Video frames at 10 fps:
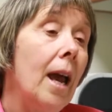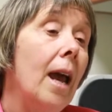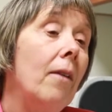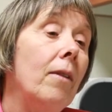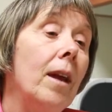
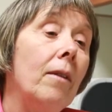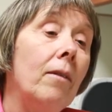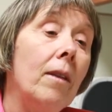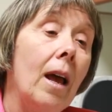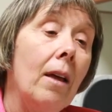and
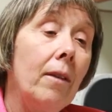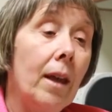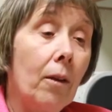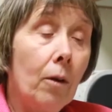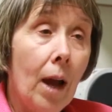then
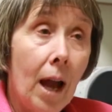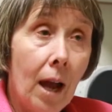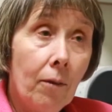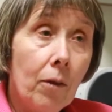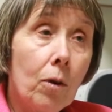the other
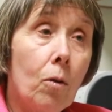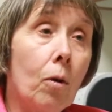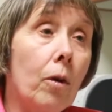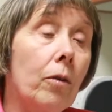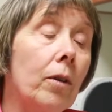half of the
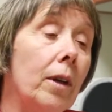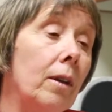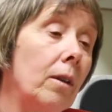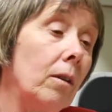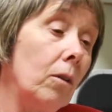course
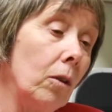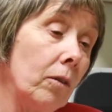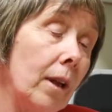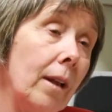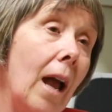
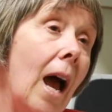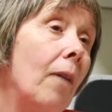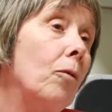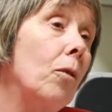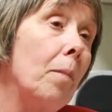looks at
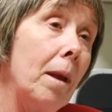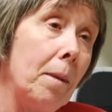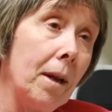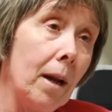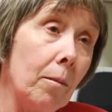after the
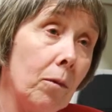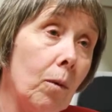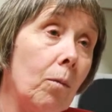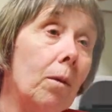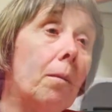baby comes. What will